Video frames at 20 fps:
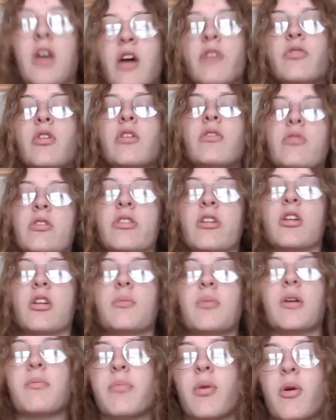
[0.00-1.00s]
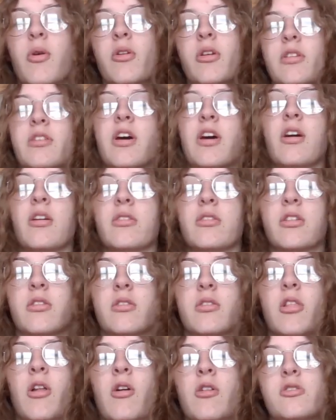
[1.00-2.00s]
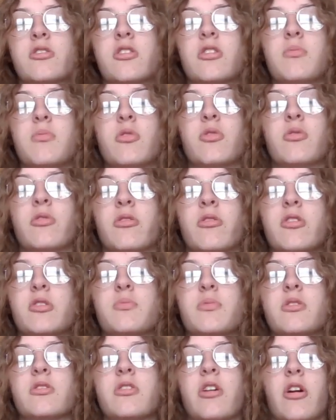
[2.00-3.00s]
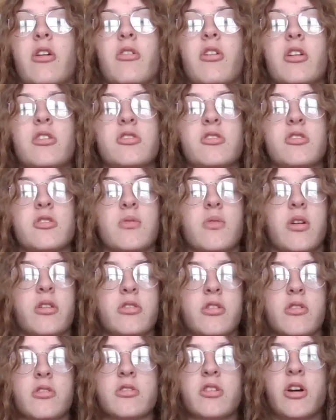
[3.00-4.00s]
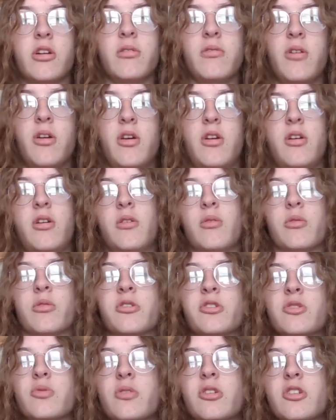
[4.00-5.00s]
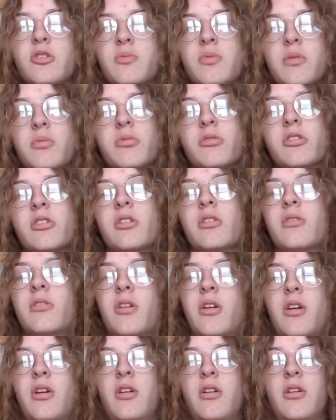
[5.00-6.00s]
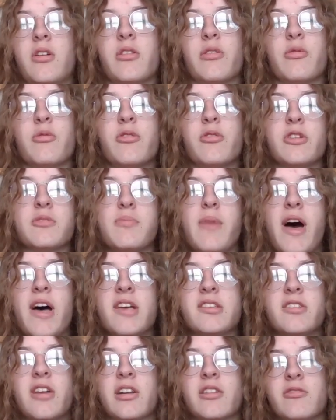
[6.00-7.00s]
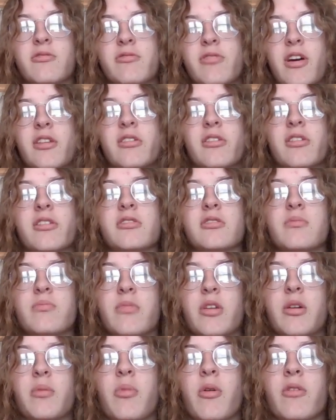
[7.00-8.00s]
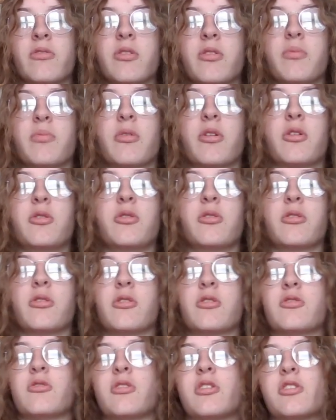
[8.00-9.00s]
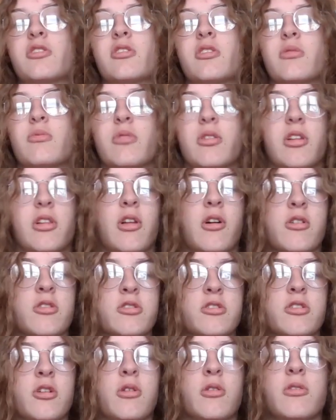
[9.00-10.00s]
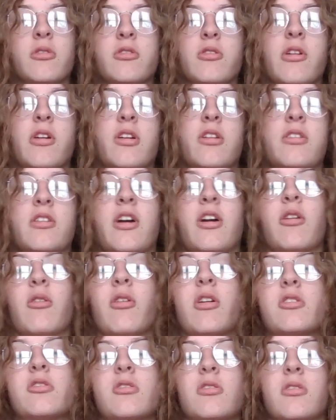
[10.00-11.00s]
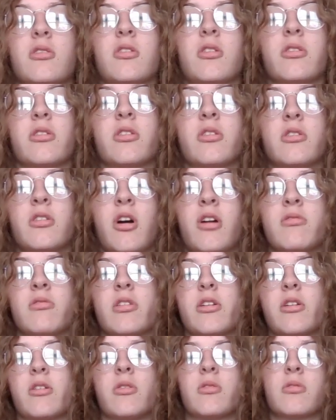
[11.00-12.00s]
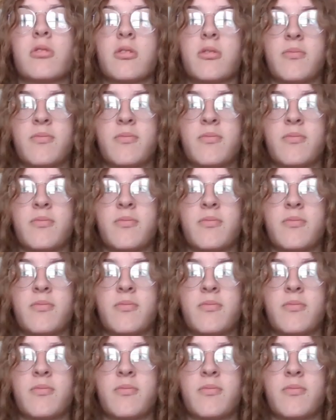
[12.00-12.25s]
Have you ever thought about burning down the large communal Christmas decorations around your town? Well, the Swedish people did. And through this mass act of vandalism, they birthed a peculiar tradition with a large goat decoration called the Gavle goat.